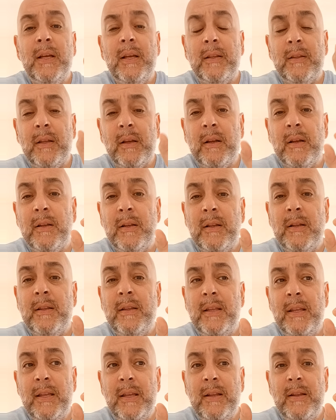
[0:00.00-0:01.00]
they're going to
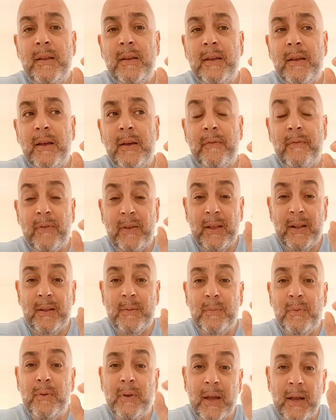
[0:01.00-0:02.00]
need
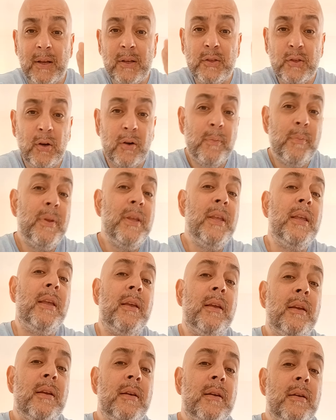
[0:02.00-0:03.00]
available
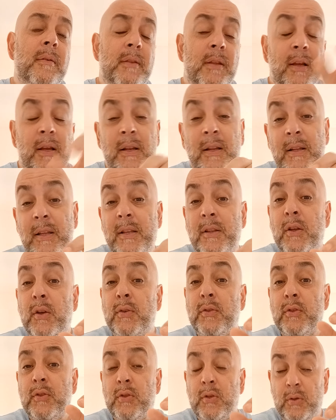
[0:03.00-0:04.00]
XRP. They're going to need
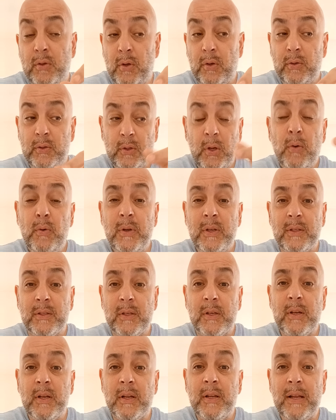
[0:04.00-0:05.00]
those those tokens.
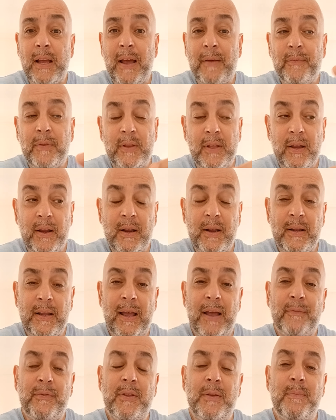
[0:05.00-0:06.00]
They're going to have they're going to
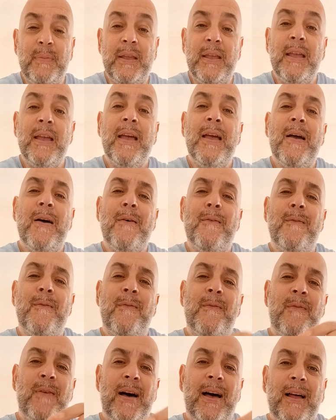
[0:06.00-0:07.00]
have to be
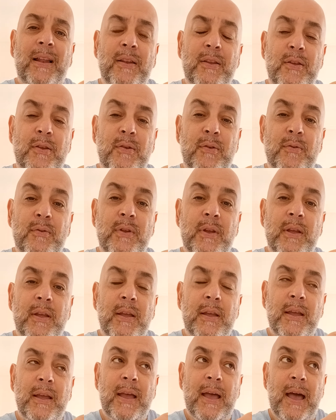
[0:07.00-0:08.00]

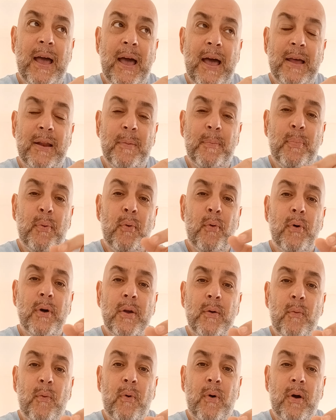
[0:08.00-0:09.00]
valued at a
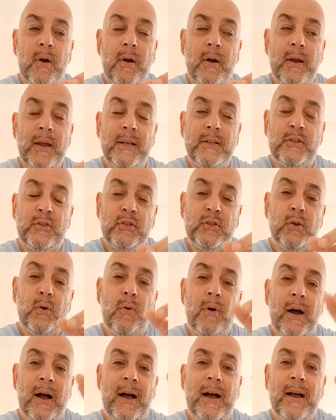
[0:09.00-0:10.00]
point where it's
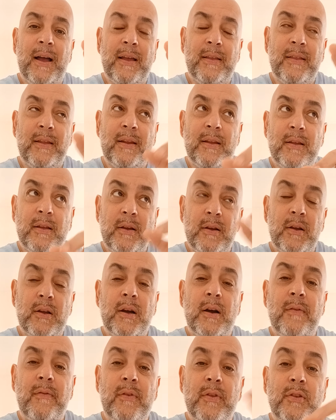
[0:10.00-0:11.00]
so high that it can
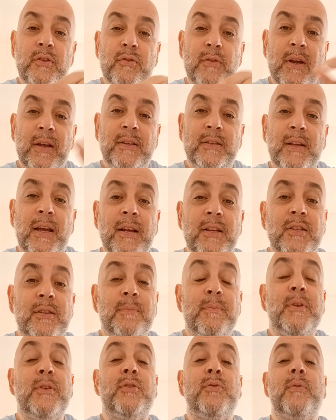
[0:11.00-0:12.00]
cover the
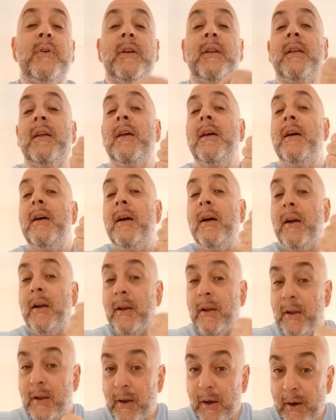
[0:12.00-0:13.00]
transaction between
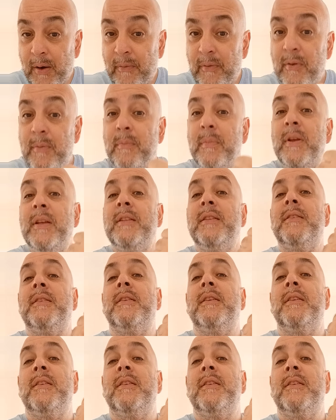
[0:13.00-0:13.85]
governments,